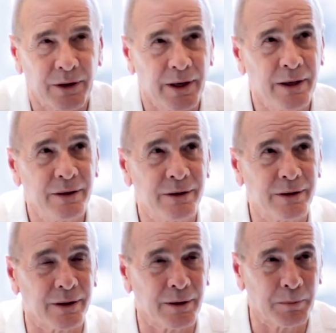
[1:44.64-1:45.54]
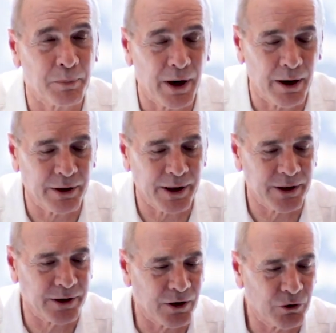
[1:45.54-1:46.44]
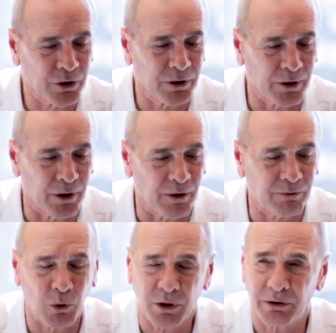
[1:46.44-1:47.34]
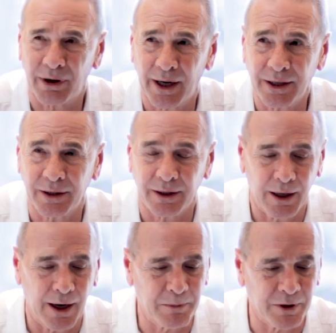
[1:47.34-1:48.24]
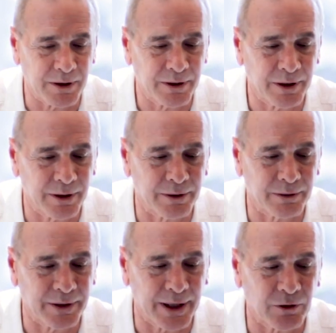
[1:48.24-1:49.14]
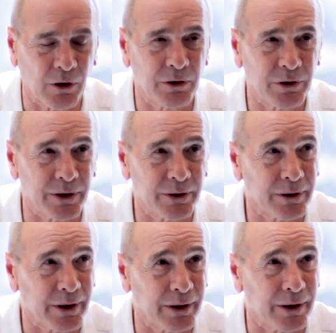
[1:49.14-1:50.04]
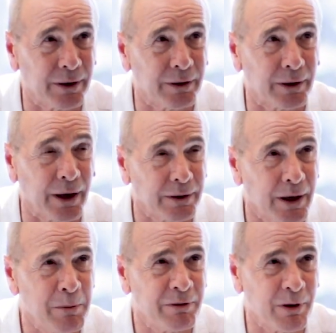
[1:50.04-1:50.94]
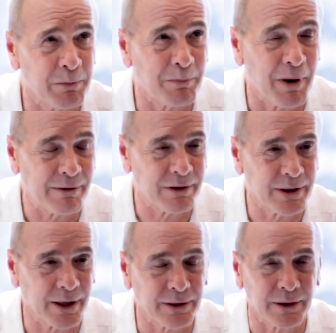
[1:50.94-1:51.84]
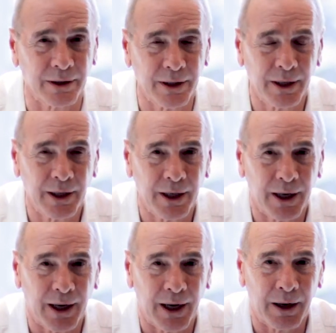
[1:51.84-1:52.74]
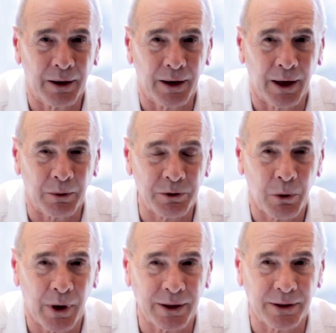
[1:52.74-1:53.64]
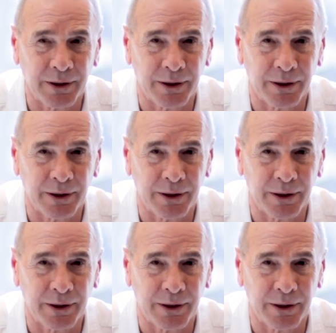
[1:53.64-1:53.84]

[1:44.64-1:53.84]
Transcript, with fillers: Today's uh, prioritization of water-related climate uh, technologies uh, coming from the private sector, uh, I was quite